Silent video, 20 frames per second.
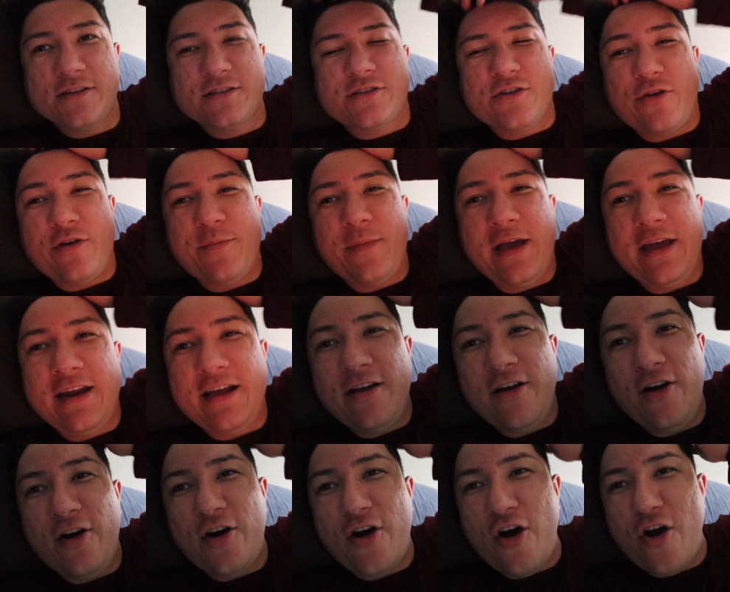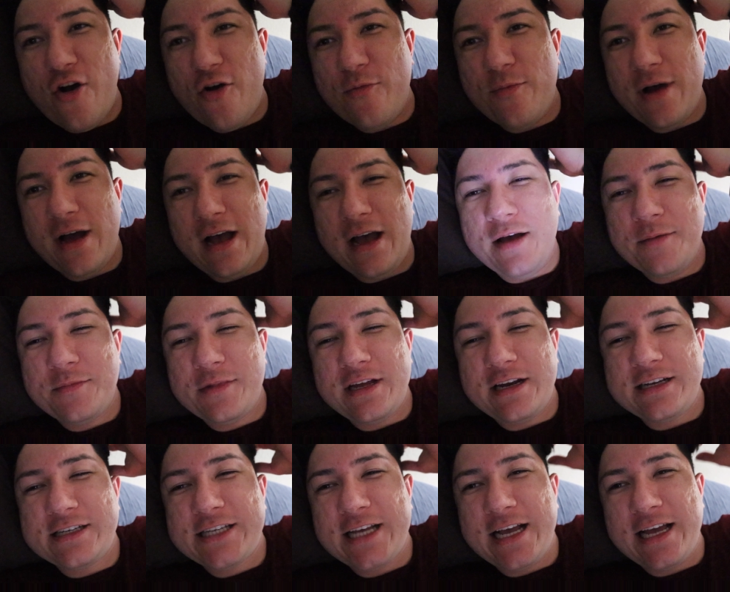So we made it home. I'm
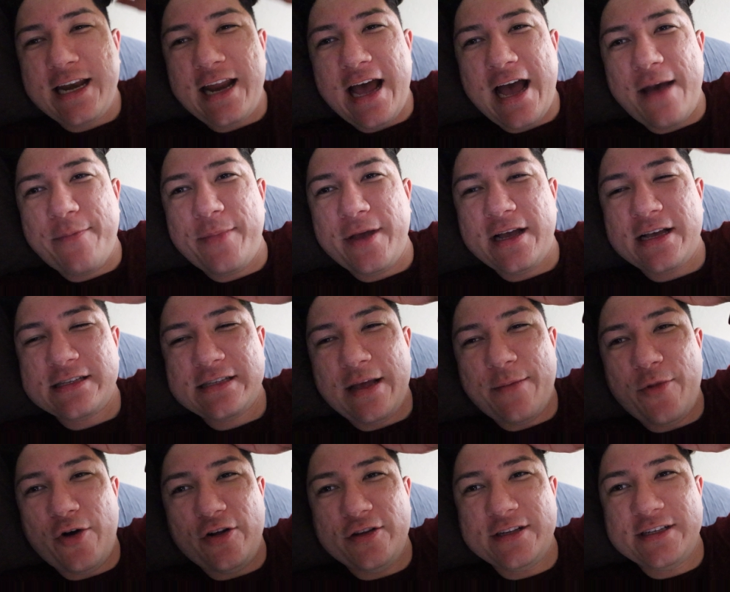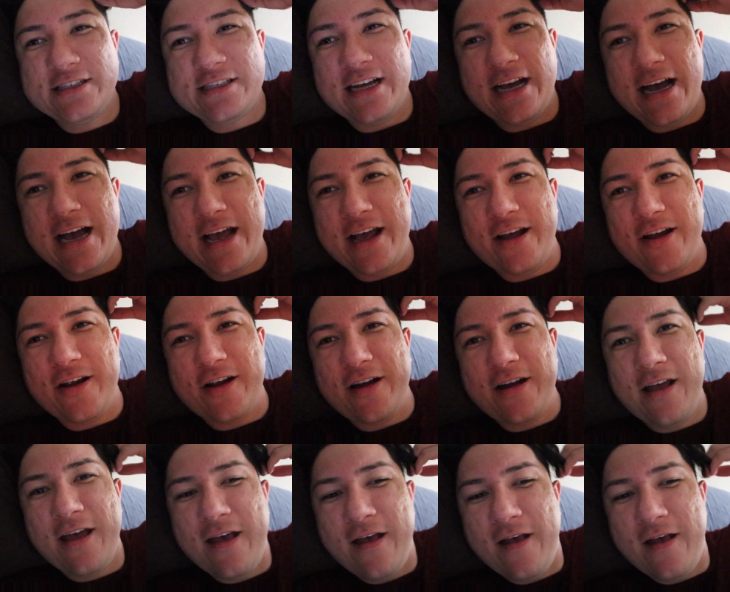gonna take a nap because I'm old and tired.